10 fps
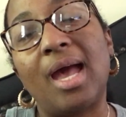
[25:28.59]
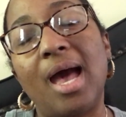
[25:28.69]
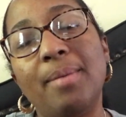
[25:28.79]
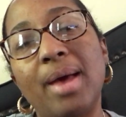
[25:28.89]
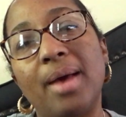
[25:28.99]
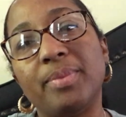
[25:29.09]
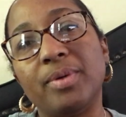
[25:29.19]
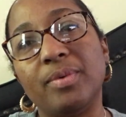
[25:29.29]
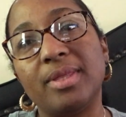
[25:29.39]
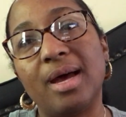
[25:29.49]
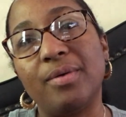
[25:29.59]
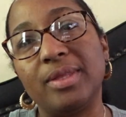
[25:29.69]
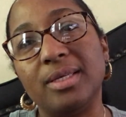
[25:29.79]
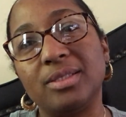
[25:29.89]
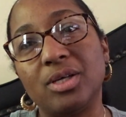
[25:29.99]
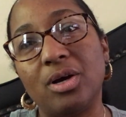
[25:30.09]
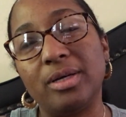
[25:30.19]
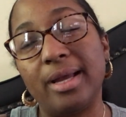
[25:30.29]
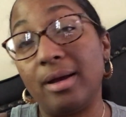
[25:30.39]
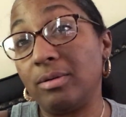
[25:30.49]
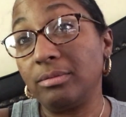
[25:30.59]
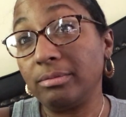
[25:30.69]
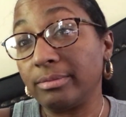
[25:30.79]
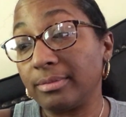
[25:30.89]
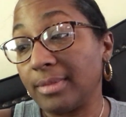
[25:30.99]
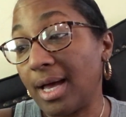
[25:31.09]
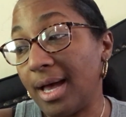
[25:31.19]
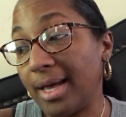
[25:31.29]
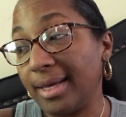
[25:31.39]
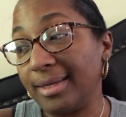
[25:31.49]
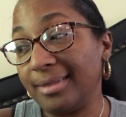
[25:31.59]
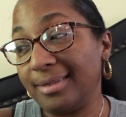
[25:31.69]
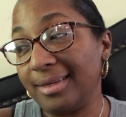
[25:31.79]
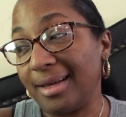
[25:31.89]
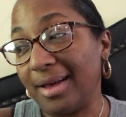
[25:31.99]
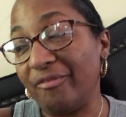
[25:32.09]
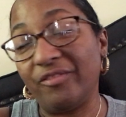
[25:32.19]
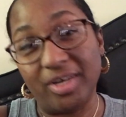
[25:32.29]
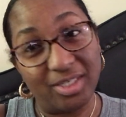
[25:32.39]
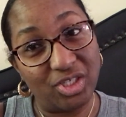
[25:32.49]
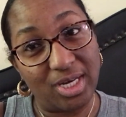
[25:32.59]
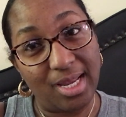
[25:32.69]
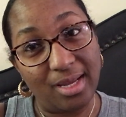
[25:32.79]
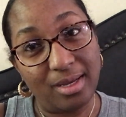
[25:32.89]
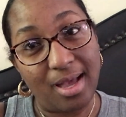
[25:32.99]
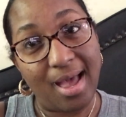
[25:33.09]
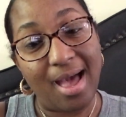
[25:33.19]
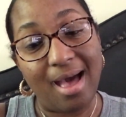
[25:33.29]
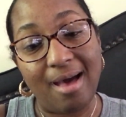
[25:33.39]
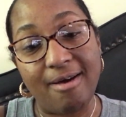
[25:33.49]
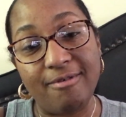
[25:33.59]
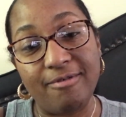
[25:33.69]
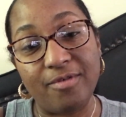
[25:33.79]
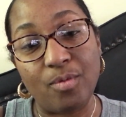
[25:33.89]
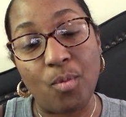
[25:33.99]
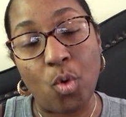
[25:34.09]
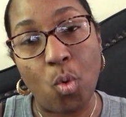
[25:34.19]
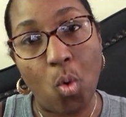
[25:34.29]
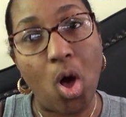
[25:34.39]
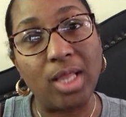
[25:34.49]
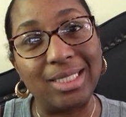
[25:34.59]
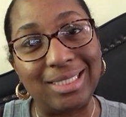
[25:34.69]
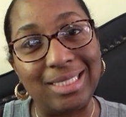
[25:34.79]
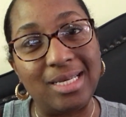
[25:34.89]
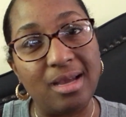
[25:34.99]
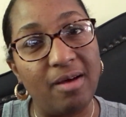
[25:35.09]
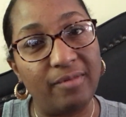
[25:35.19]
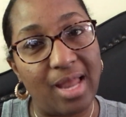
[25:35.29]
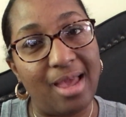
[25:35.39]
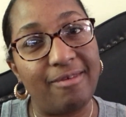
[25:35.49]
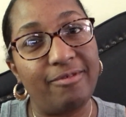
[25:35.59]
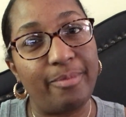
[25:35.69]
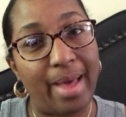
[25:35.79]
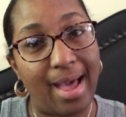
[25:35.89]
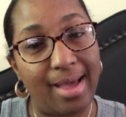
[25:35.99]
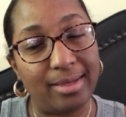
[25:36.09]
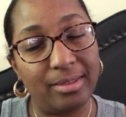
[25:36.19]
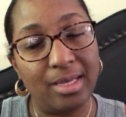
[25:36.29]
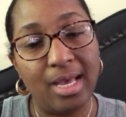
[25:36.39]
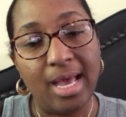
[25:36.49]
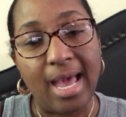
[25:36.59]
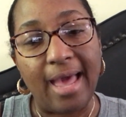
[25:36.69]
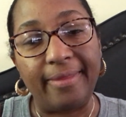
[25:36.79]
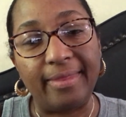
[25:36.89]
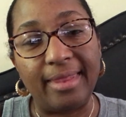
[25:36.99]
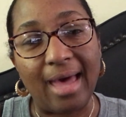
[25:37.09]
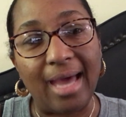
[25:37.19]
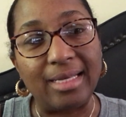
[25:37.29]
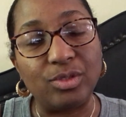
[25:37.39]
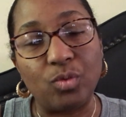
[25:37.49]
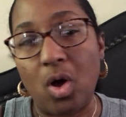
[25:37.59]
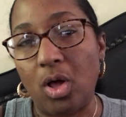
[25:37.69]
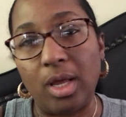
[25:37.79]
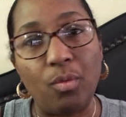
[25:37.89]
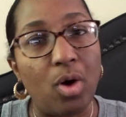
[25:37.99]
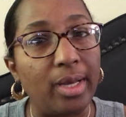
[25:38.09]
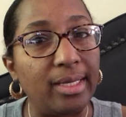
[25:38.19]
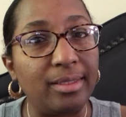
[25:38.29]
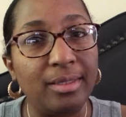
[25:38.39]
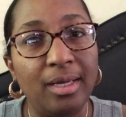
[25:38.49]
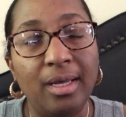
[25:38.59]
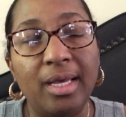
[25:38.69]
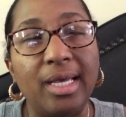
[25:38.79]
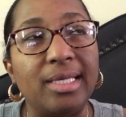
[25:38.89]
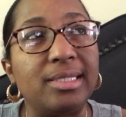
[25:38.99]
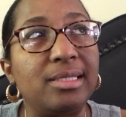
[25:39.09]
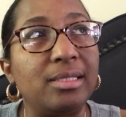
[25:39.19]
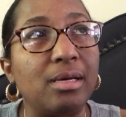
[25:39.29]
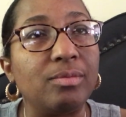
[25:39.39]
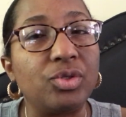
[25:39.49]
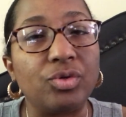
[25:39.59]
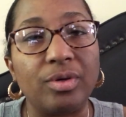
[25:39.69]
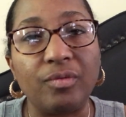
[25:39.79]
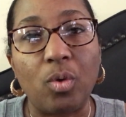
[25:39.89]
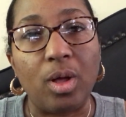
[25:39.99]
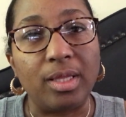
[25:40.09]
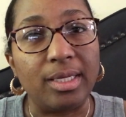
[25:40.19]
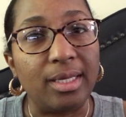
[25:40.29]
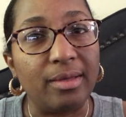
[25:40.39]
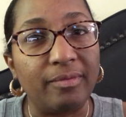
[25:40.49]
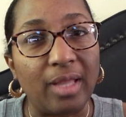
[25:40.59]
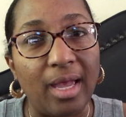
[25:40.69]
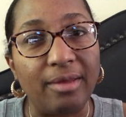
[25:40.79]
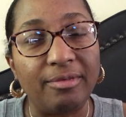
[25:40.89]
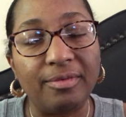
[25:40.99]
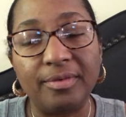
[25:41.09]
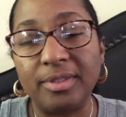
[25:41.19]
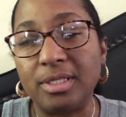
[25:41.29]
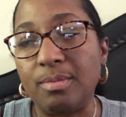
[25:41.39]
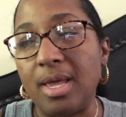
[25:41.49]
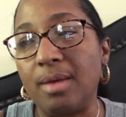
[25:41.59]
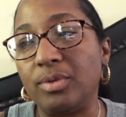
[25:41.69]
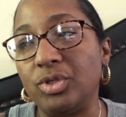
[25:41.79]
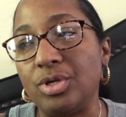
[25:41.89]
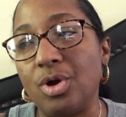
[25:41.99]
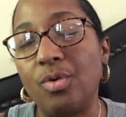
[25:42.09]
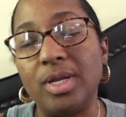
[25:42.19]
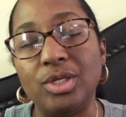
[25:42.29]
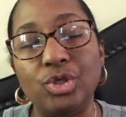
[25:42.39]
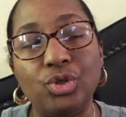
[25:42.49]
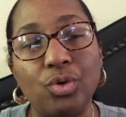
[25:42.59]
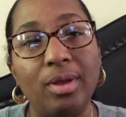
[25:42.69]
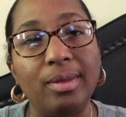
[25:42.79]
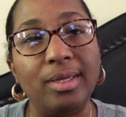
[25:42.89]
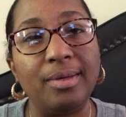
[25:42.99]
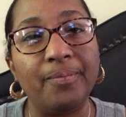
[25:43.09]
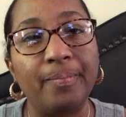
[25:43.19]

I'm happy with how things are now. I am functioning. I have quality of life back, and that is all I wanted, is some sort of quality of life, to be able to go and enjoy,